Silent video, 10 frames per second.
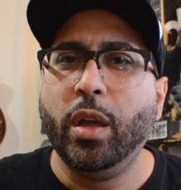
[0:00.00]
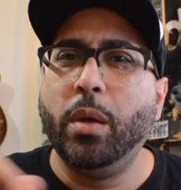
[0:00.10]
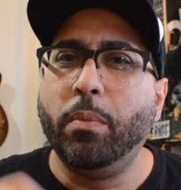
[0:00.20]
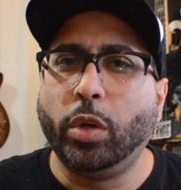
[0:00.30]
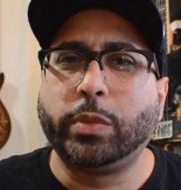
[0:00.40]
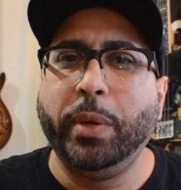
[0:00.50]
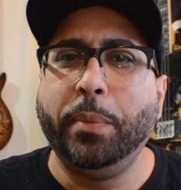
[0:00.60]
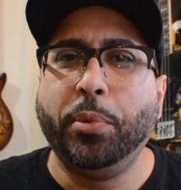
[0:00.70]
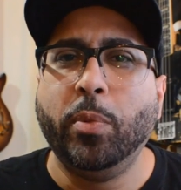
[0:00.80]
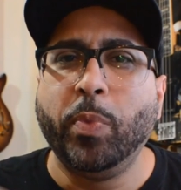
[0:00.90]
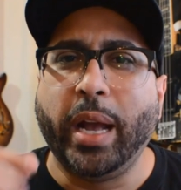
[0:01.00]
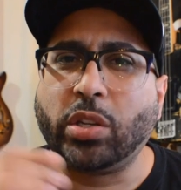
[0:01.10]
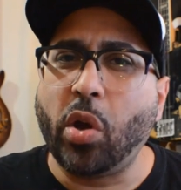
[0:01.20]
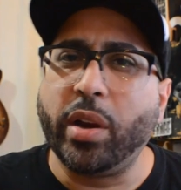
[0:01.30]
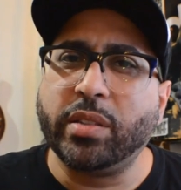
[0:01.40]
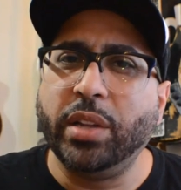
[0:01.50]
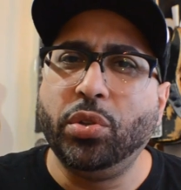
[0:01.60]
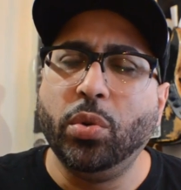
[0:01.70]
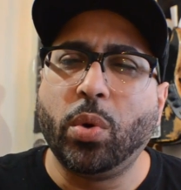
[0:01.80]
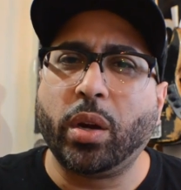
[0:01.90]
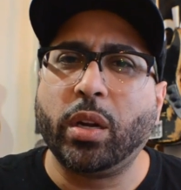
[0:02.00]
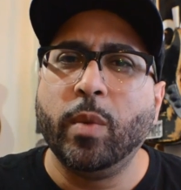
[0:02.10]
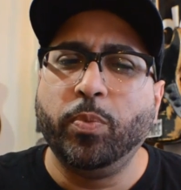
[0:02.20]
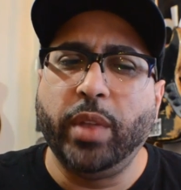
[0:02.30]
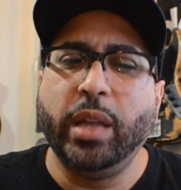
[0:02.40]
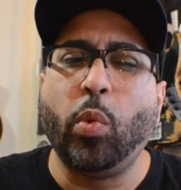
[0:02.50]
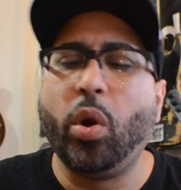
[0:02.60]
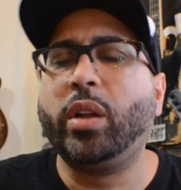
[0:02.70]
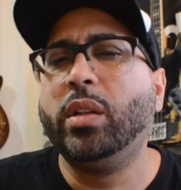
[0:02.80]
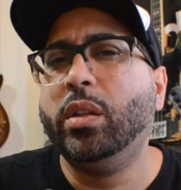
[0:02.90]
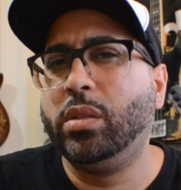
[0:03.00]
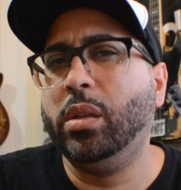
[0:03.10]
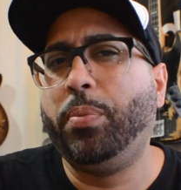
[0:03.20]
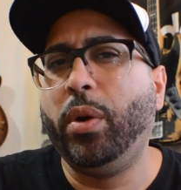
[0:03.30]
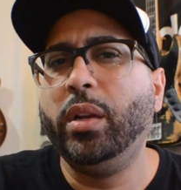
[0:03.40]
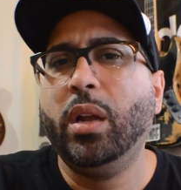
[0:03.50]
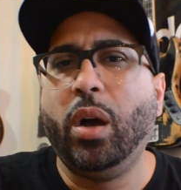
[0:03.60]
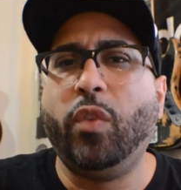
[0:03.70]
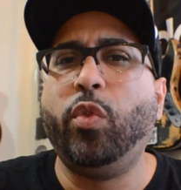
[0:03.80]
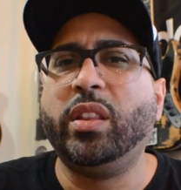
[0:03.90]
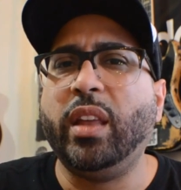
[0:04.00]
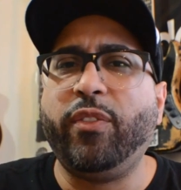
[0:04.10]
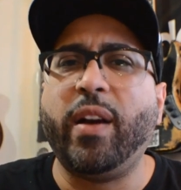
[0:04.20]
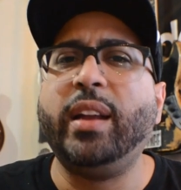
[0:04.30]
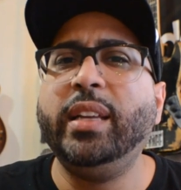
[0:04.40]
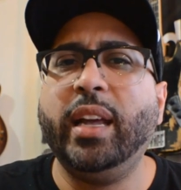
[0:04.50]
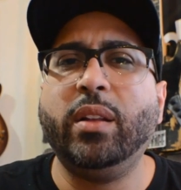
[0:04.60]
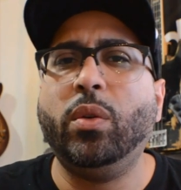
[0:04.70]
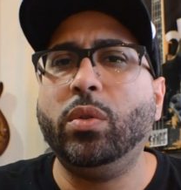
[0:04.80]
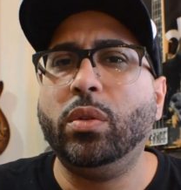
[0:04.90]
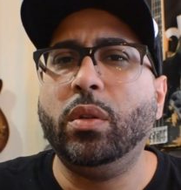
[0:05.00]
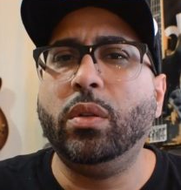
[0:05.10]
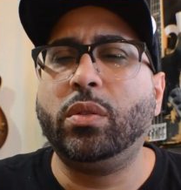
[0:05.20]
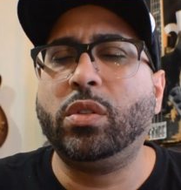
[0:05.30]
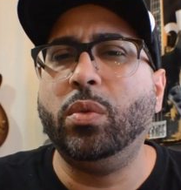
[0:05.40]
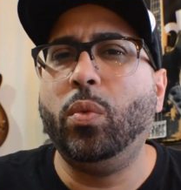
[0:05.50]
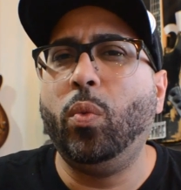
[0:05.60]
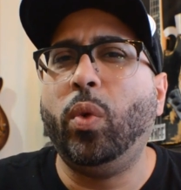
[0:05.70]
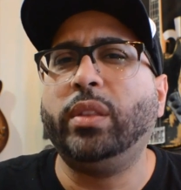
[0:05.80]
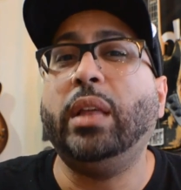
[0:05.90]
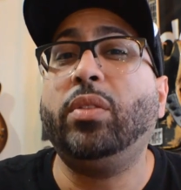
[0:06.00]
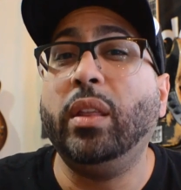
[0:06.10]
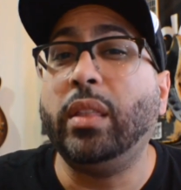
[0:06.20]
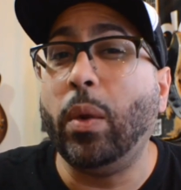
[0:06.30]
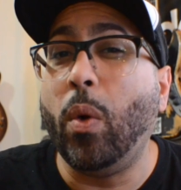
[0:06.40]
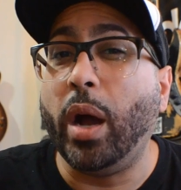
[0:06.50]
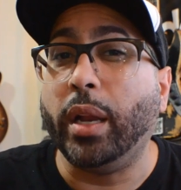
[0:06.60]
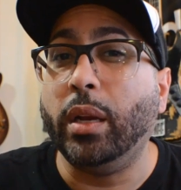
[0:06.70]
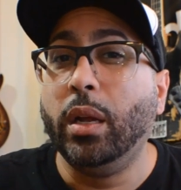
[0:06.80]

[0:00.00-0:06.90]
Most people, as hard as they work to the point of what they finally get to what they think they wanted.